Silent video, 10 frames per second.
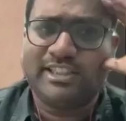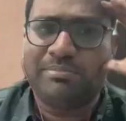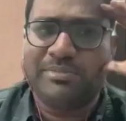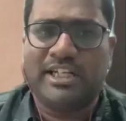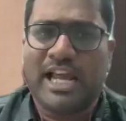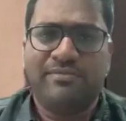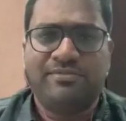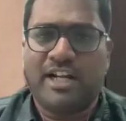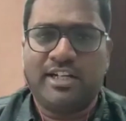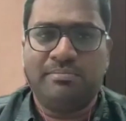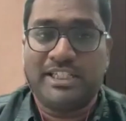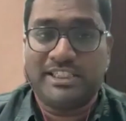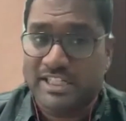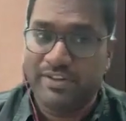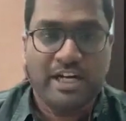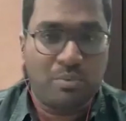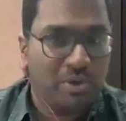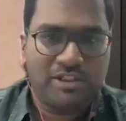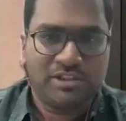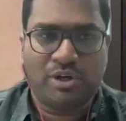is something that I've done myself, and it
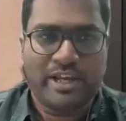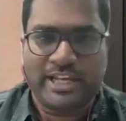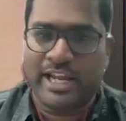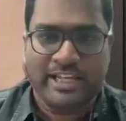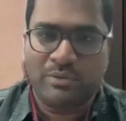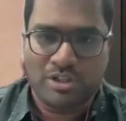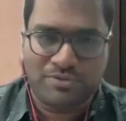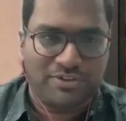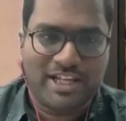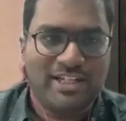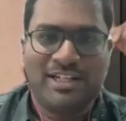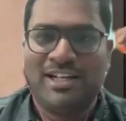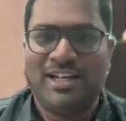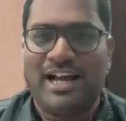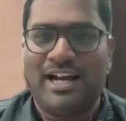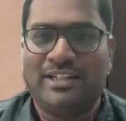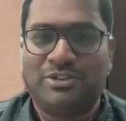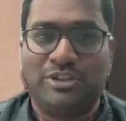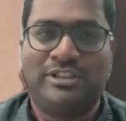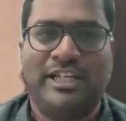works. So I can watch for that.
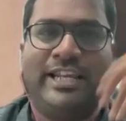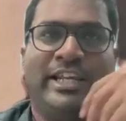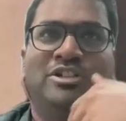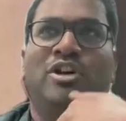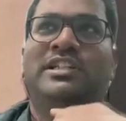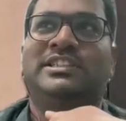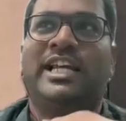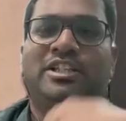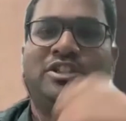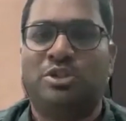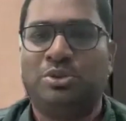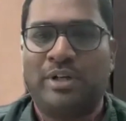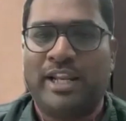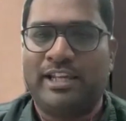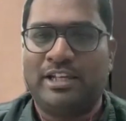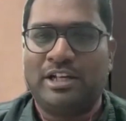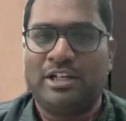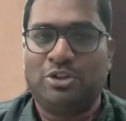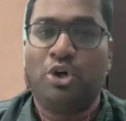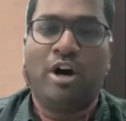So it's it's always nice
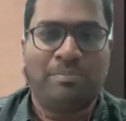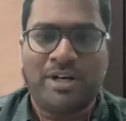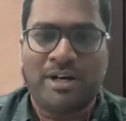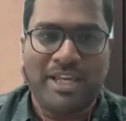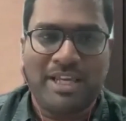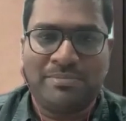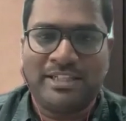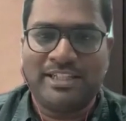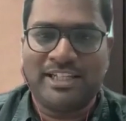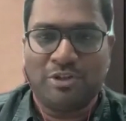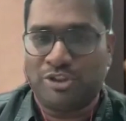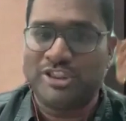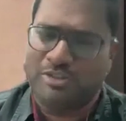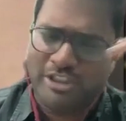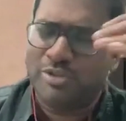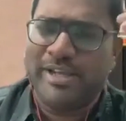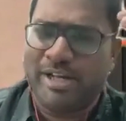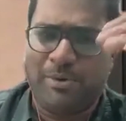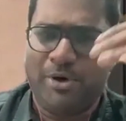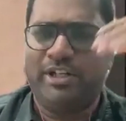to throw up a meme in there to just to
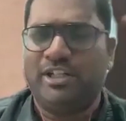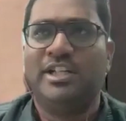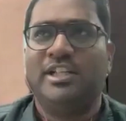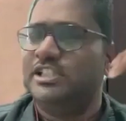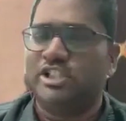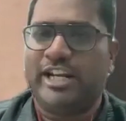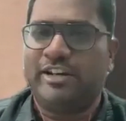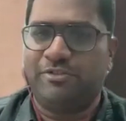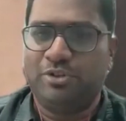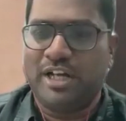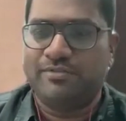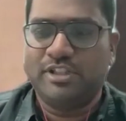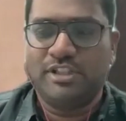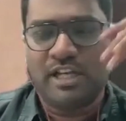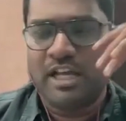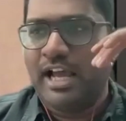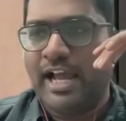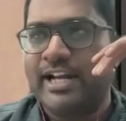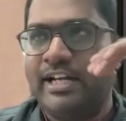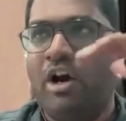make a point, just to get a few laughters.
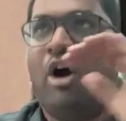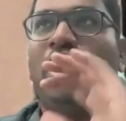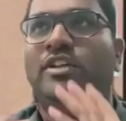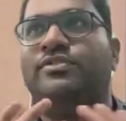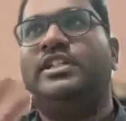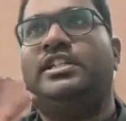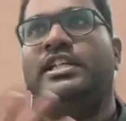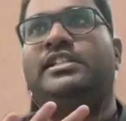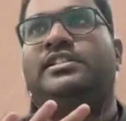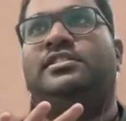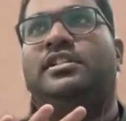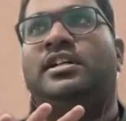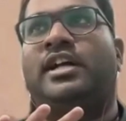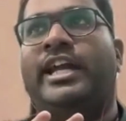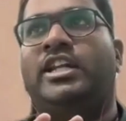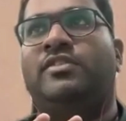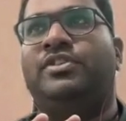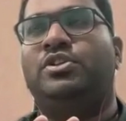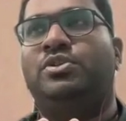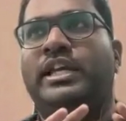And all of that is kind of
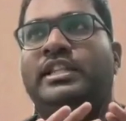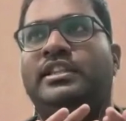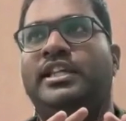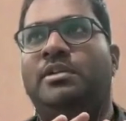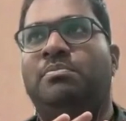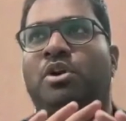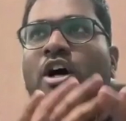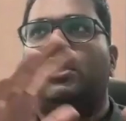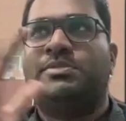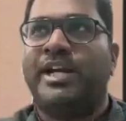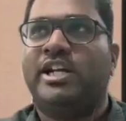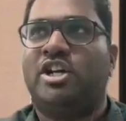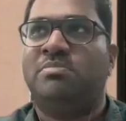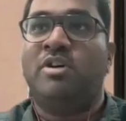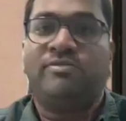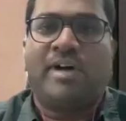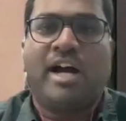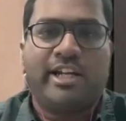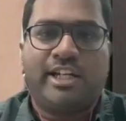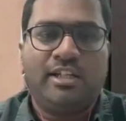in that broad spectrum of
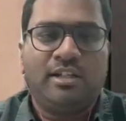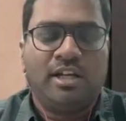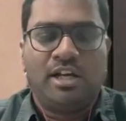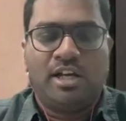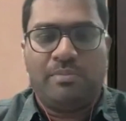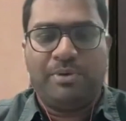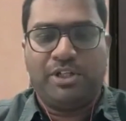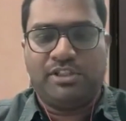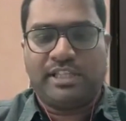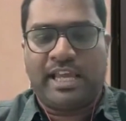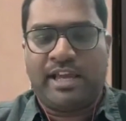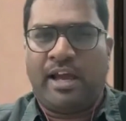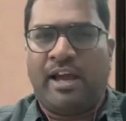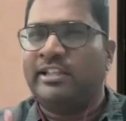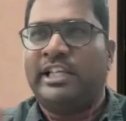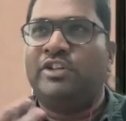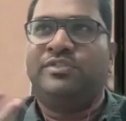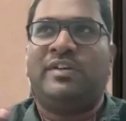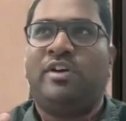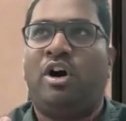marketing, because at the end of
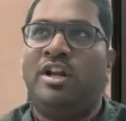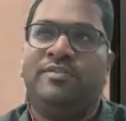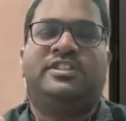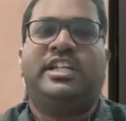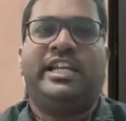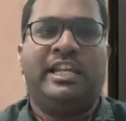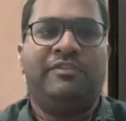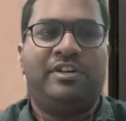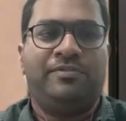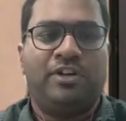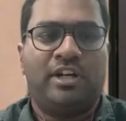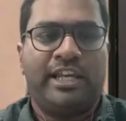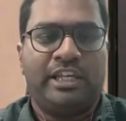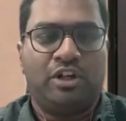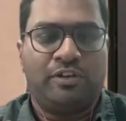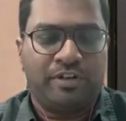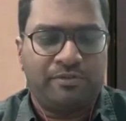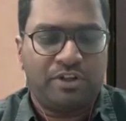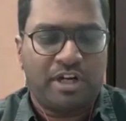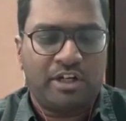the day, all of us, right? Even if you're even
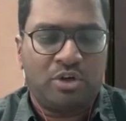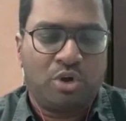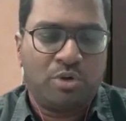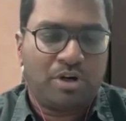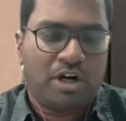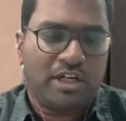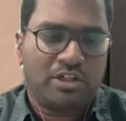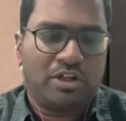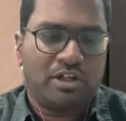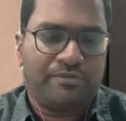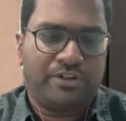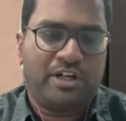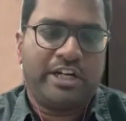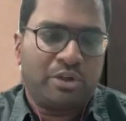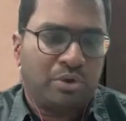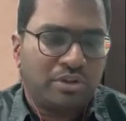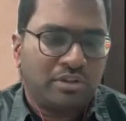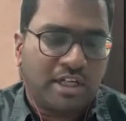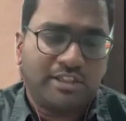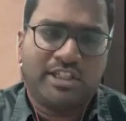if you run your own product, or if you run your
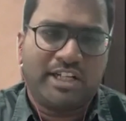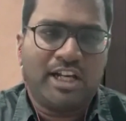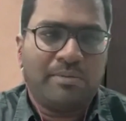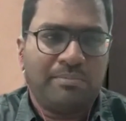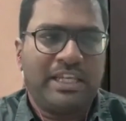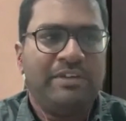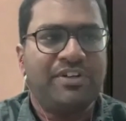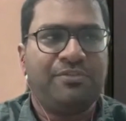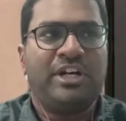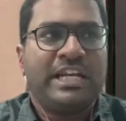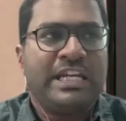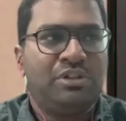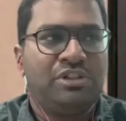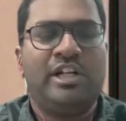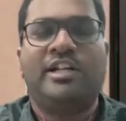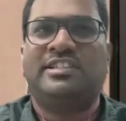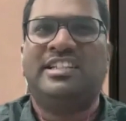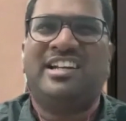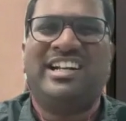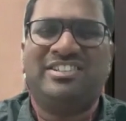own consulting company, even if you're an individual, it's
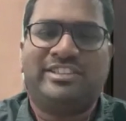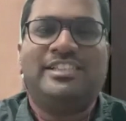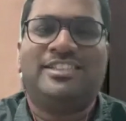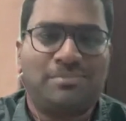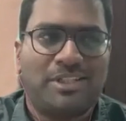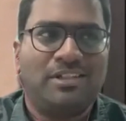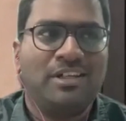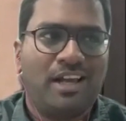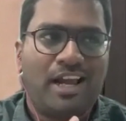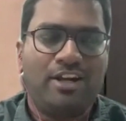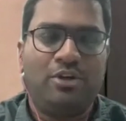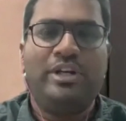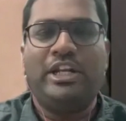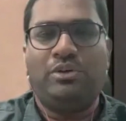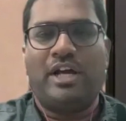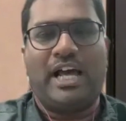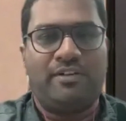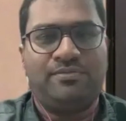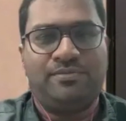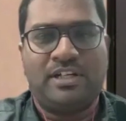still trying to sell something, and you need to
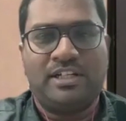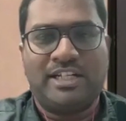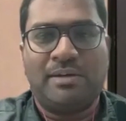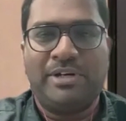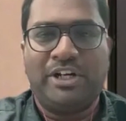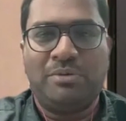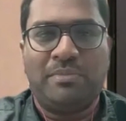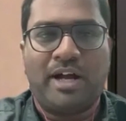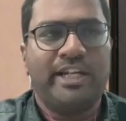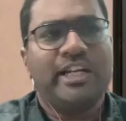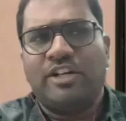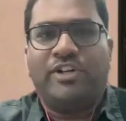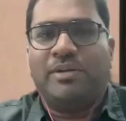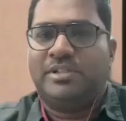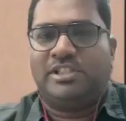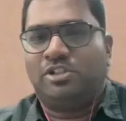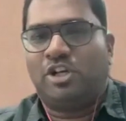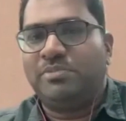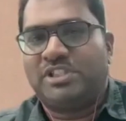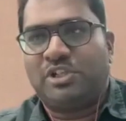have the ability to market. And if you're a business,
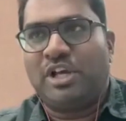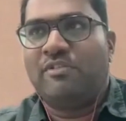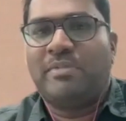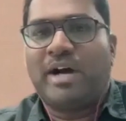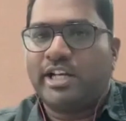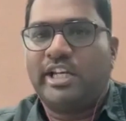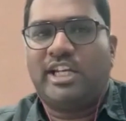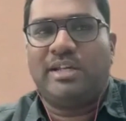obviously you have a marketing